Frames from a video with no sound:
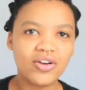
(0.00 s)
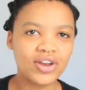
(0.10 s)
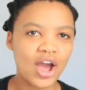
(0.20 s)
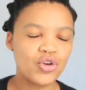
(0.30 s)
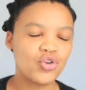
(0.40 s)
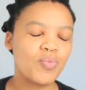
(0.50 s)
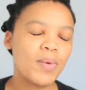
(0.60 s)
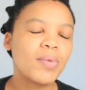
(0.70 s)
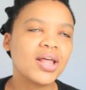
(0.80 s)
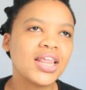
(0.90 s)
now you
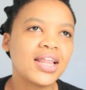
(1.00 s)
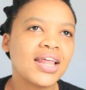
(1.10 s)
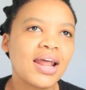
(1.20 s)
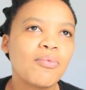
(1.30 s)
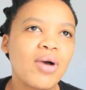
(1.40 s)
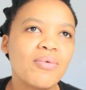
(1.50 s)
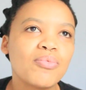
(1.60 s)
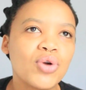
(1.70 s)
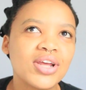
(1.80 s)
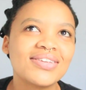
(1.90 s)
remember that I'm,
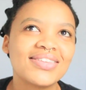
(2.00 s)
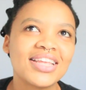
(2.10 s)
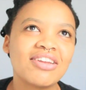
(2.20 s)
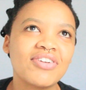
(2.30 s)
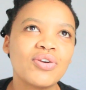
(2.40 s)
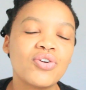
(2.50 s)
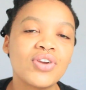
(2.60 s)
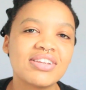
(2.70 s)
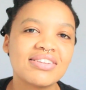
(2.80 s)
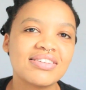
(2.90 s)
I'm raised in a very
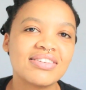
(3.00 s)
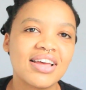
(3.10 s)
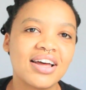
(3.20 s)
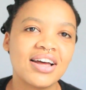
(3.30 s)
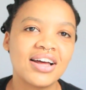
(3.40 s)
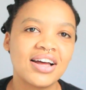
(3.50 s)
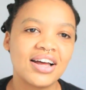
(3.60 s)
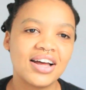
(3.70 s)
racist uh,